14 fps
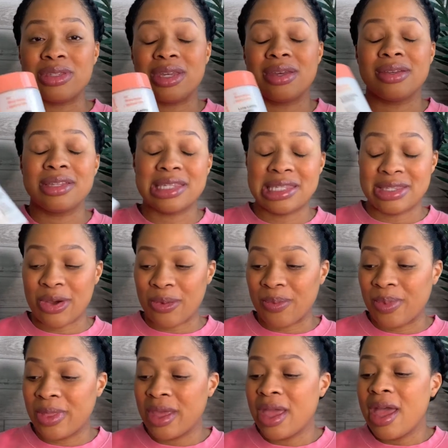So
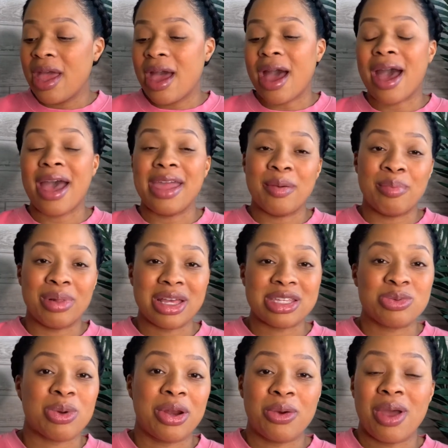I am blessed
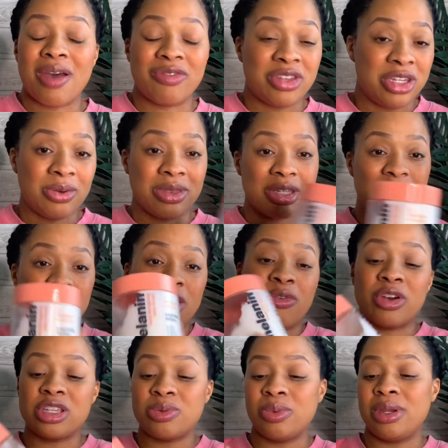where I don't have to deal with it. So the
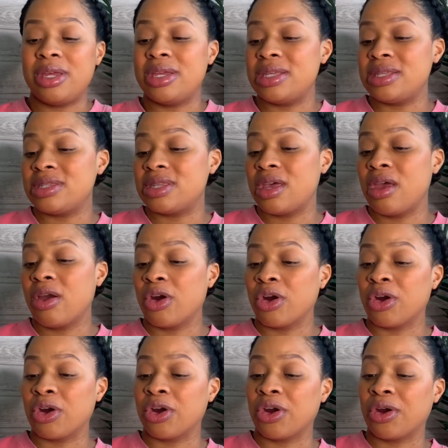first one is
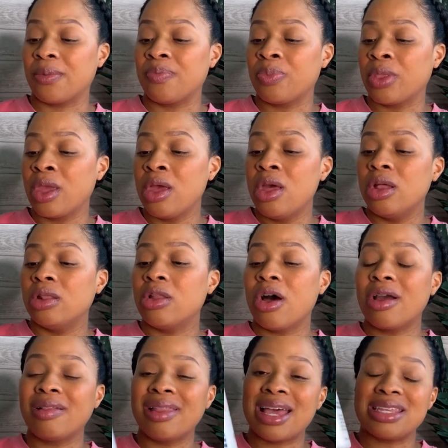her
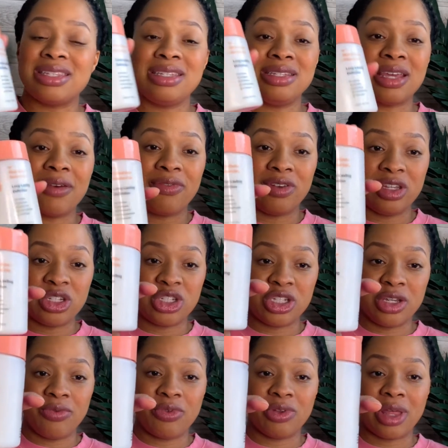Long Lasting
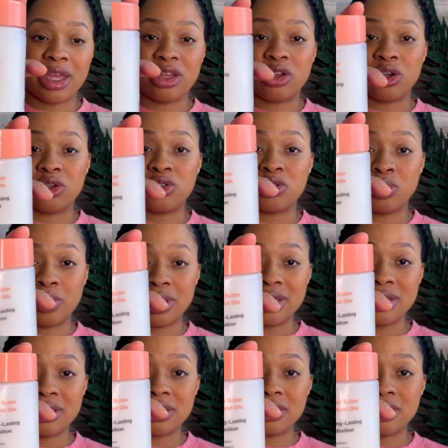Definition for like your
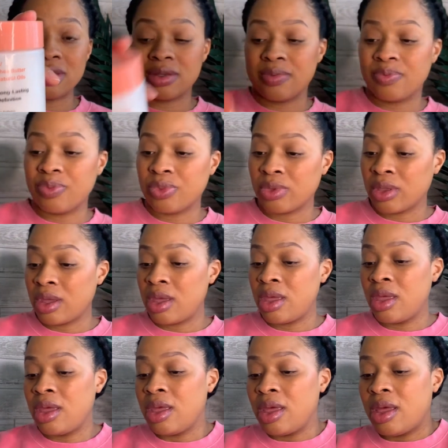twists.
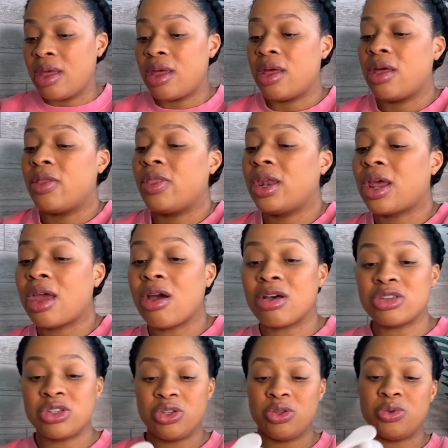Then I
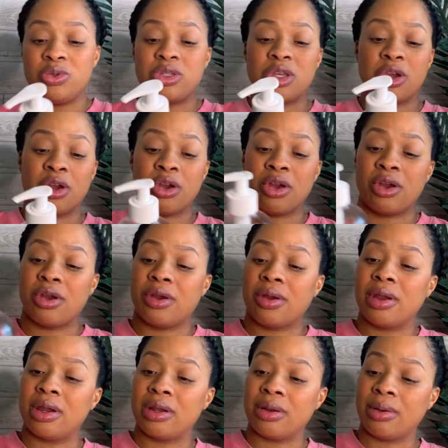also use her
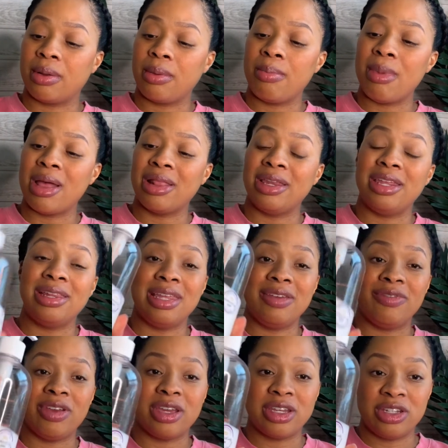Melanin
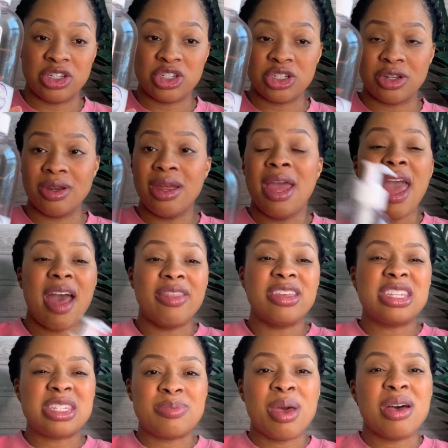Leave-In Conditioner, and
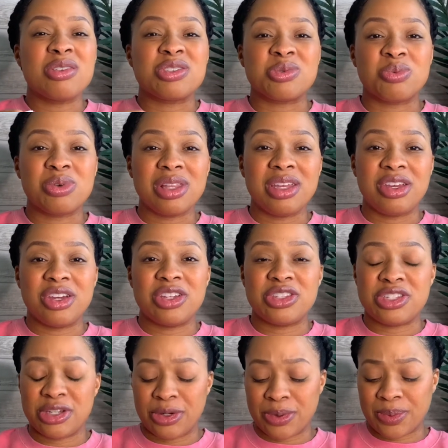this smells really good too.